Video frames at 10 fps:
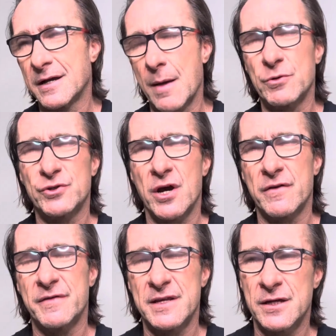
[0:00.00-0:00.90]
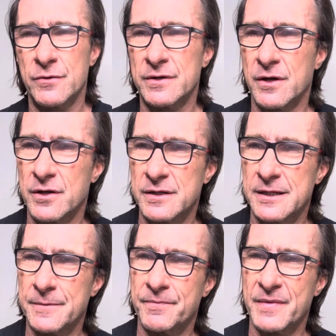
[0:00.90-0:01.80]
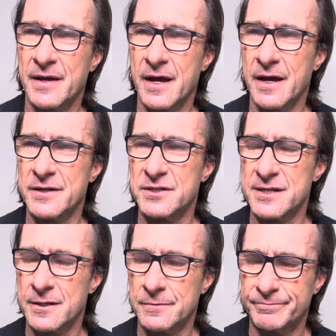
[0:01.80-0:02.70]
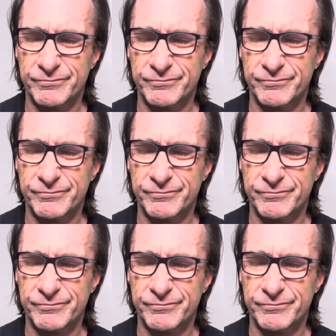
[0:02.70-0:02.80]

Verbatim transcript: apple cider vinegar and um, HCl.